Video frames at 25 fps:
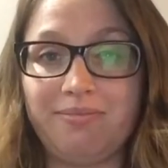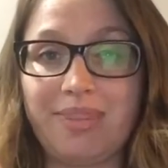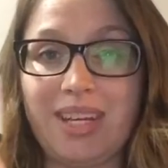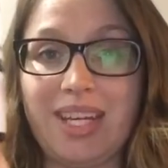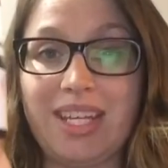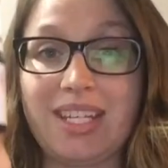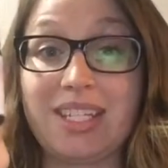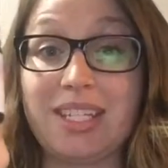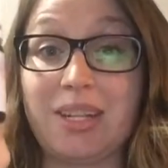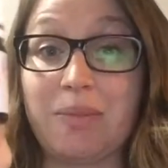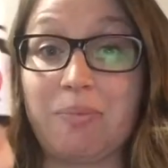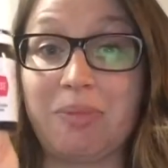
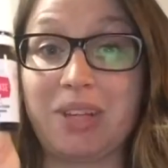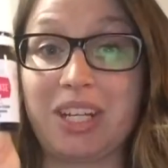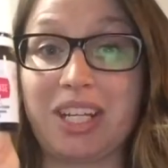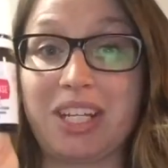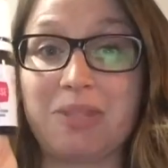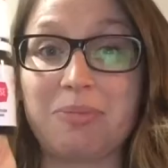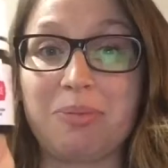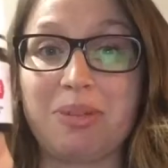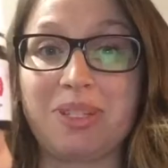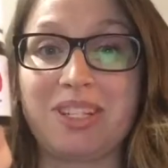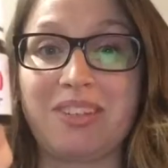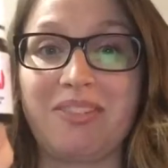is something
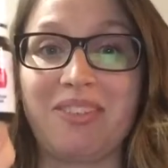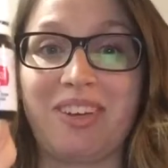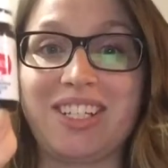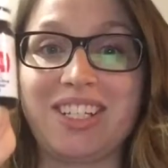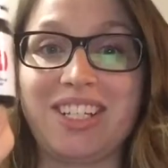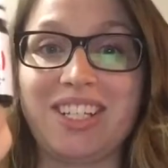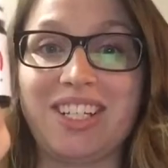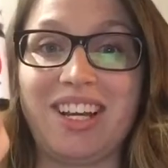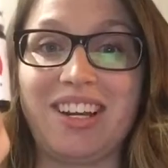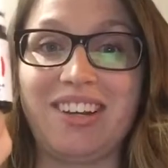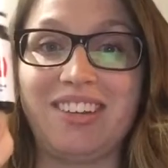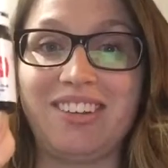specific
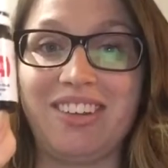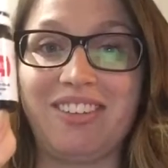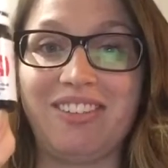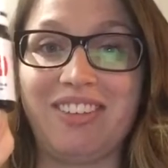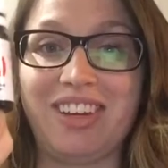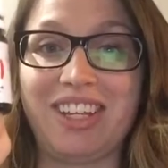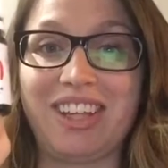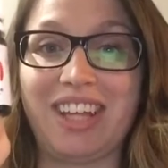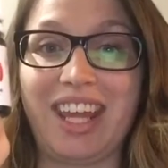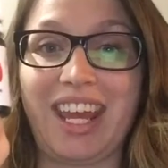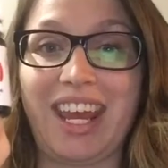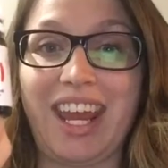to Young
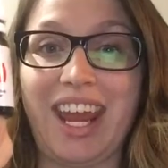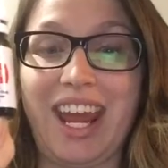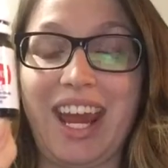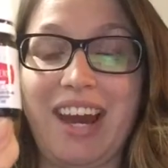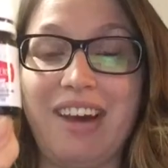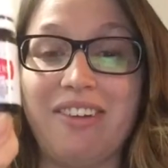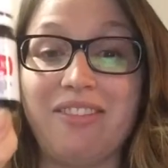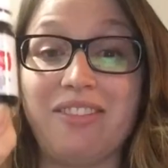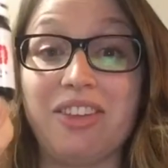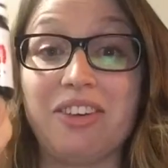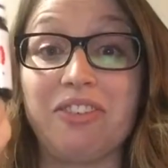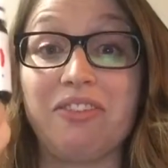Living. They
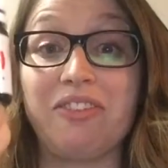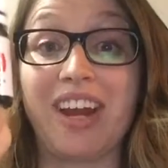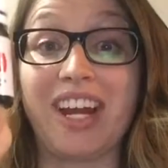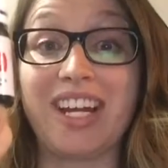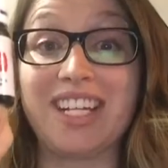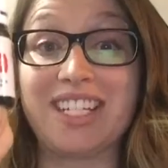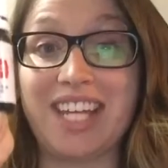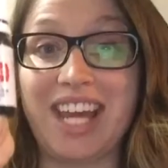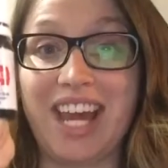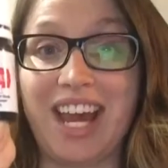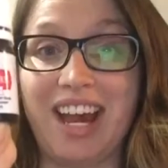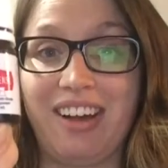have the
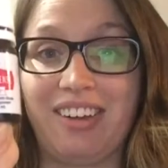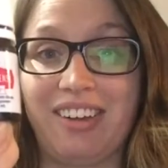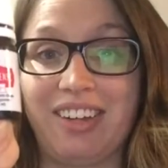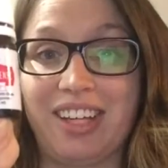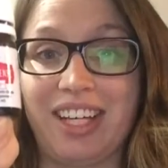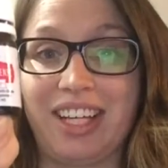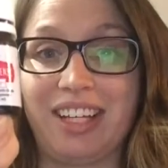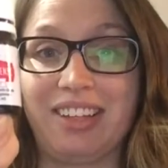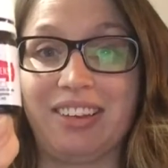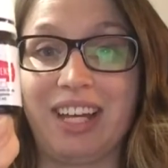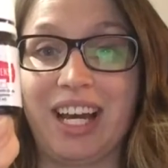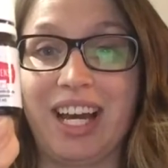
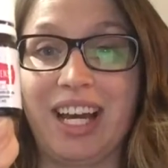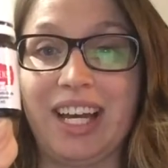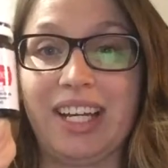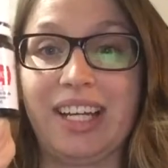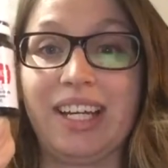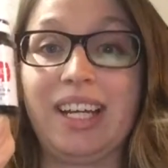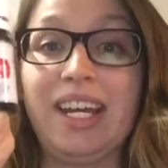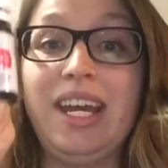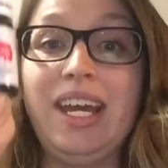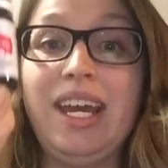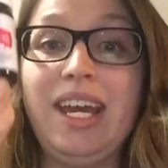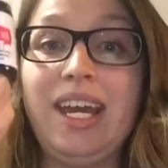Vitality
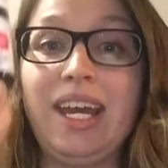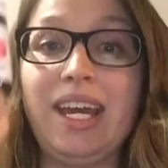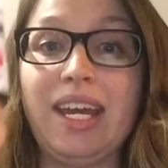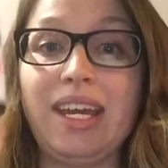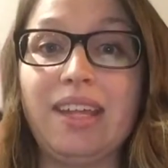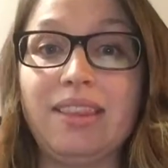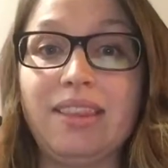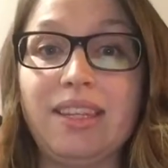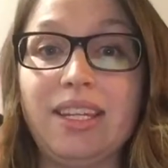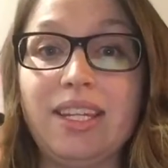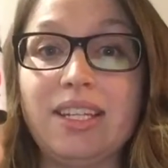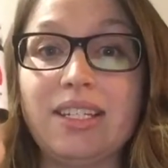line,
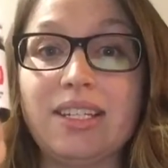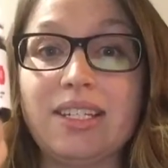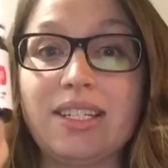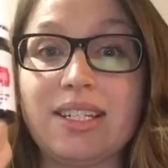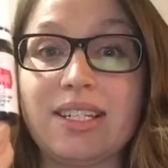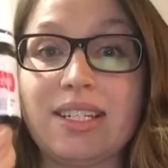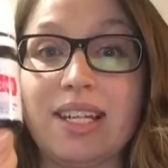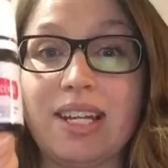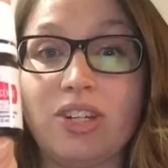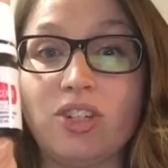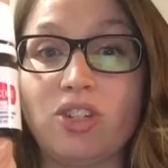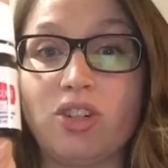and these
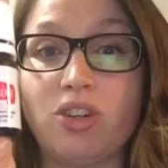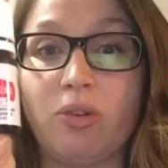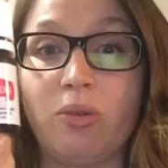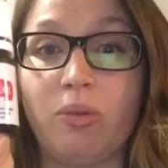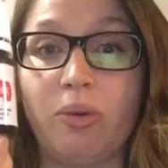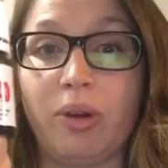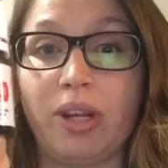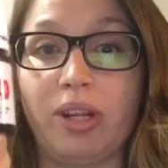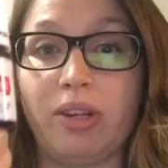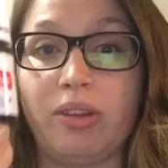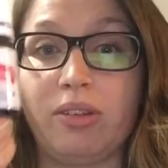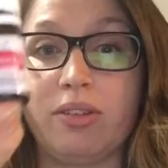essential
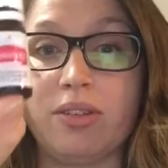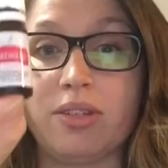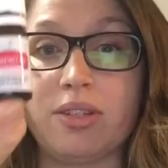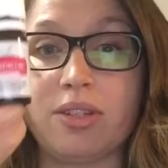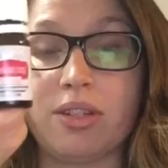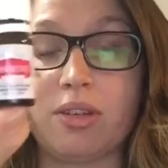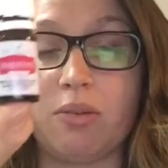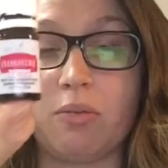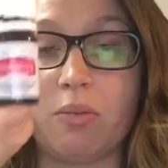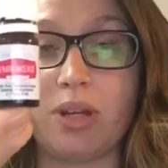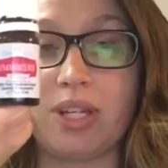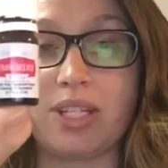oils,
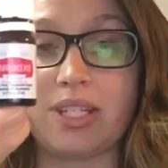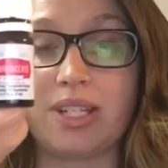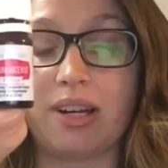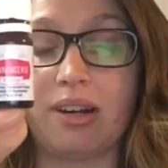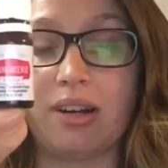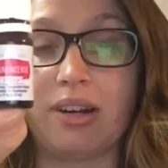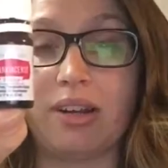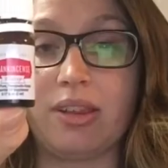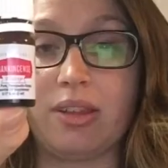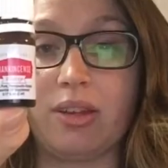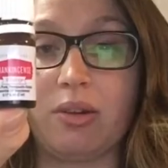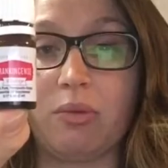the ones that
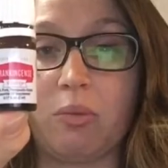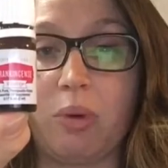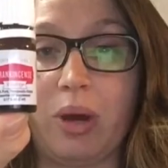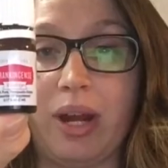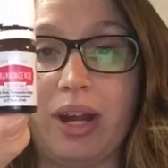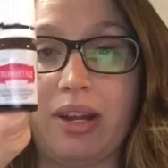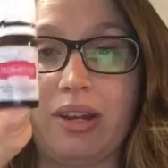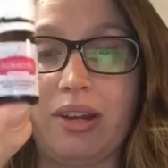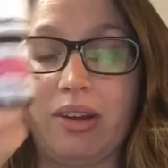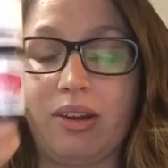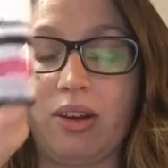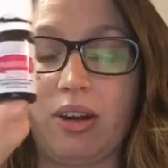are in the
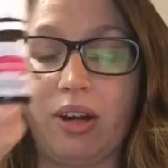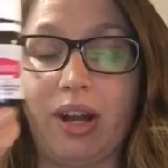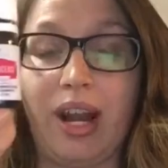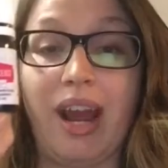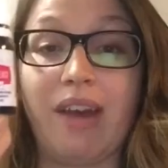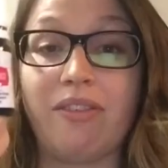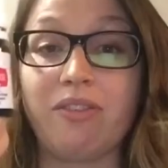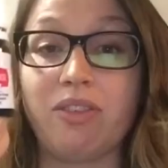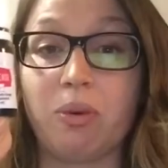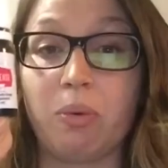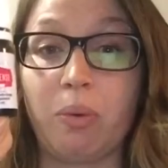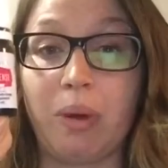white or
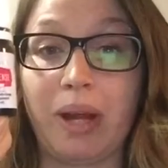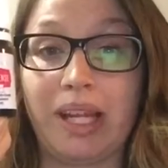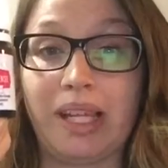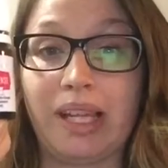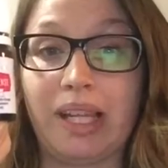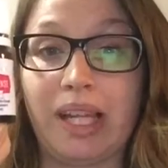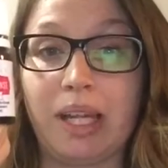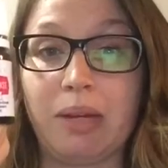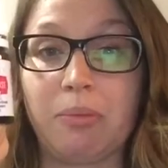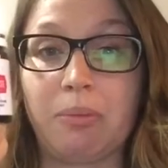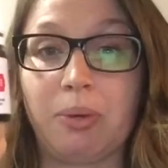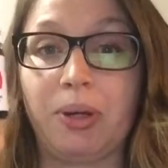have the white
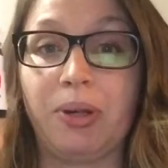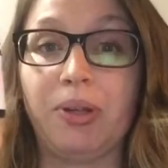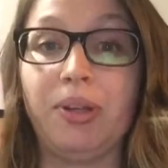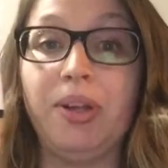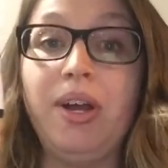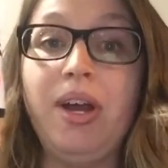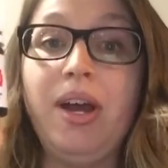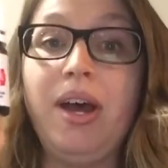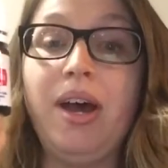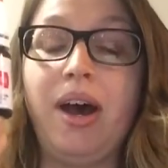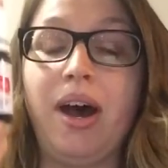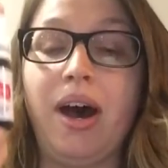label,
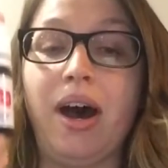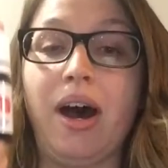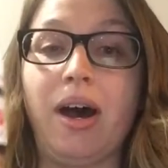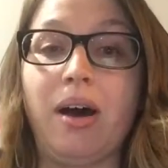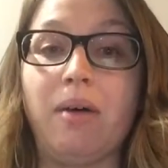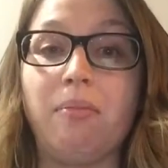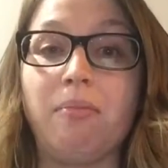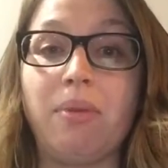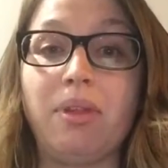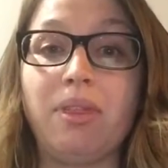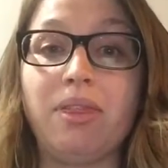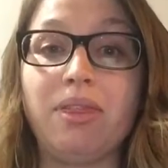
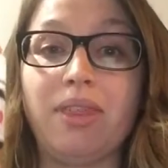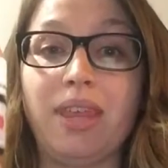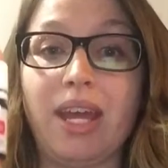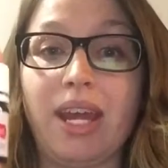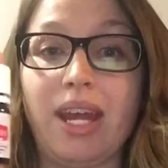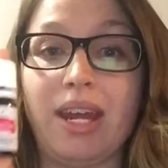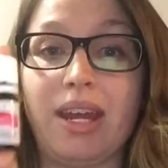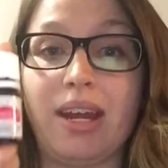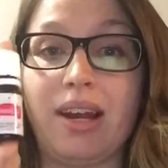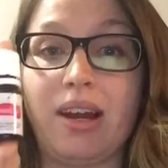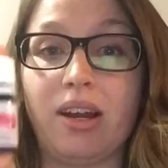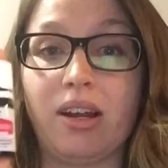
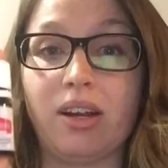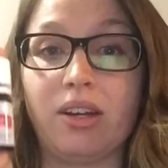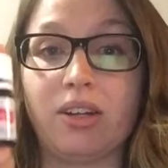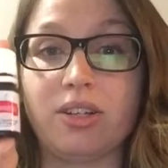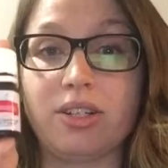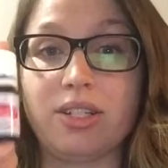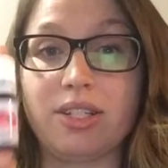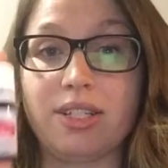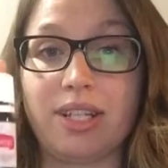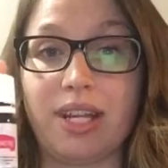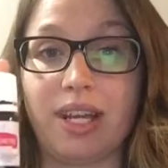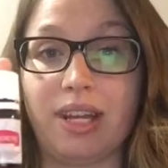they are
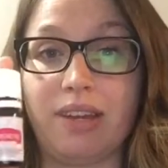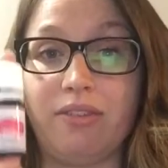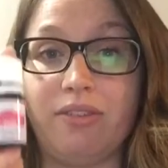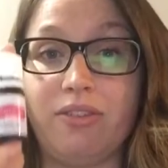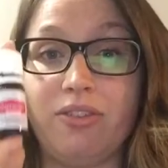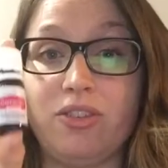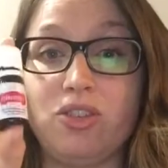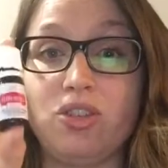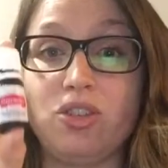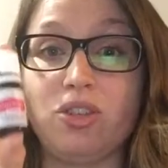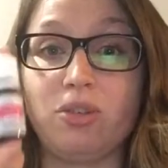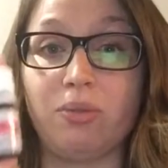
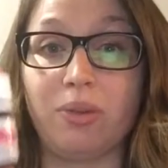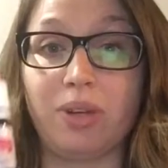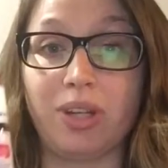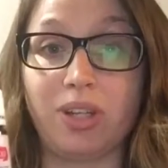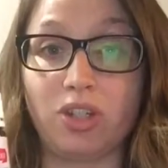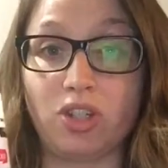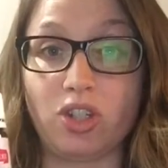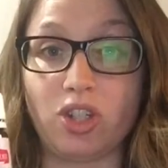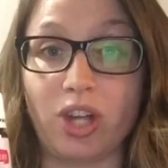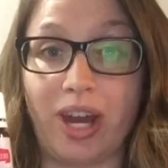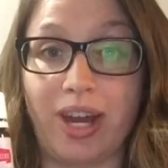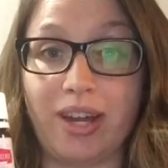safe to
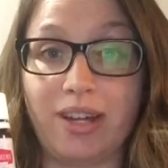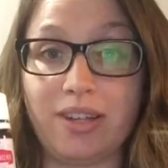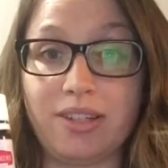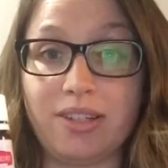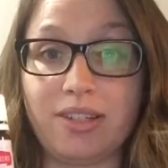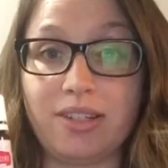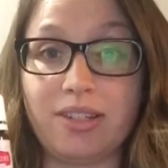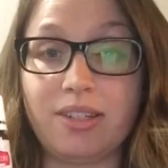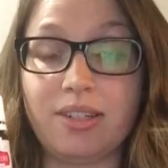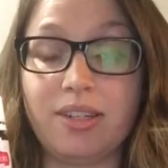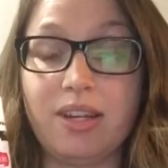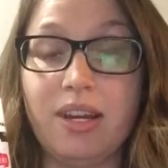
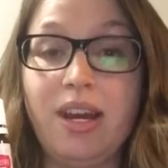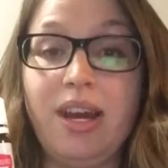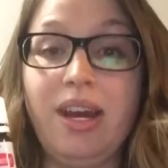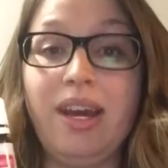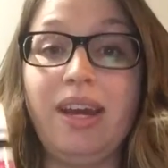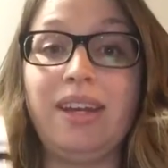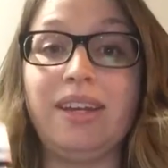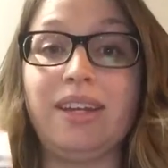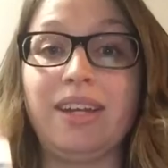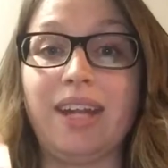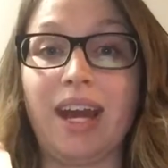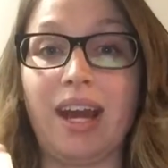ingest.
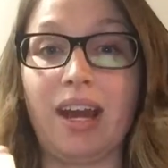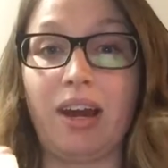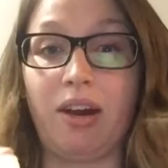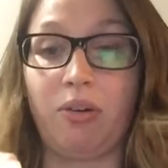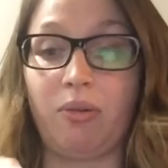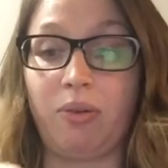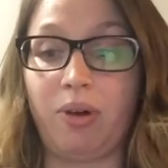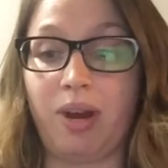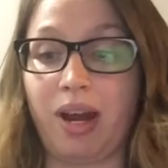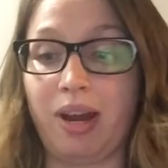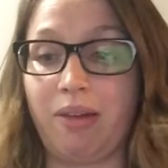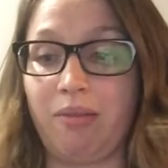Now,
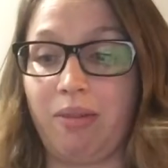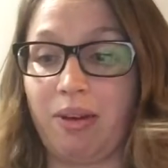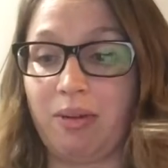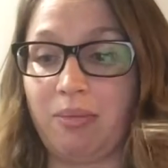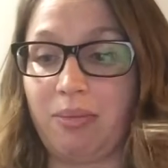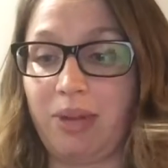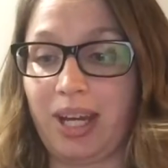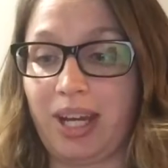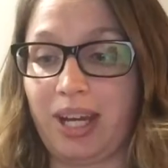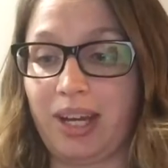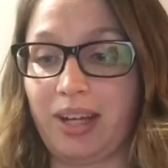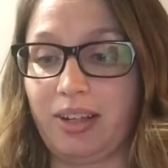I want to
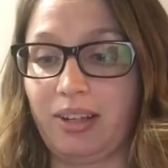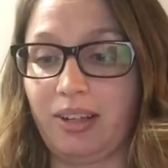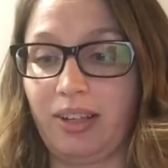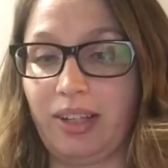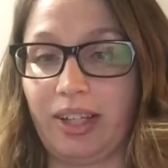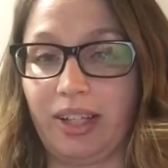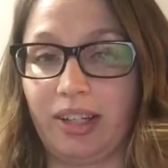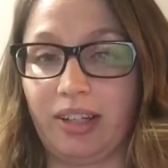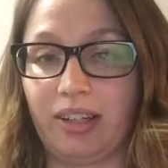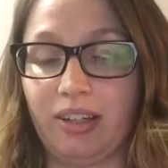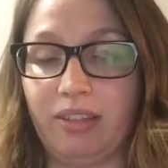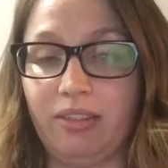make it
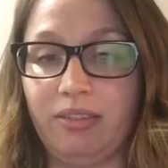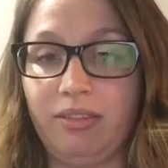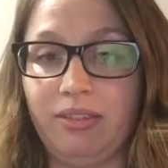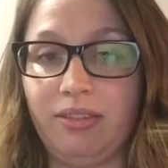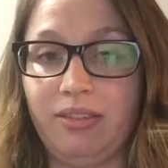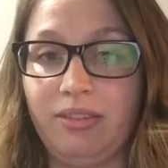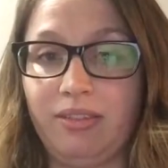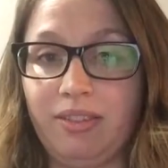clear,